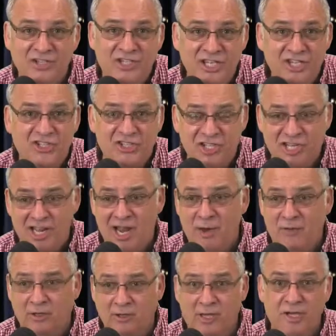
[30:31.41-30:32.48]
a decent
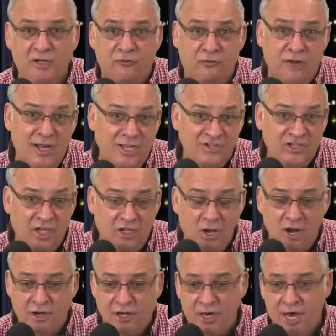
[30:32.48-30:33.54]
camera lens for an
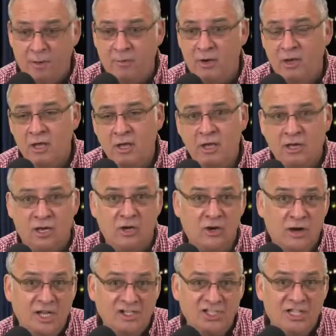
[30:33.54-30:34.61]
SLR camera can
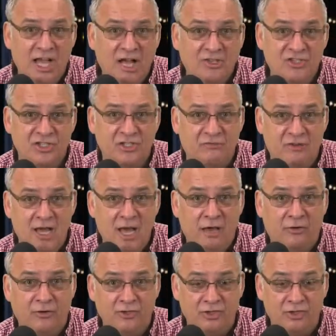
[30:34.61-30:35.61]
cost thousands of dollars.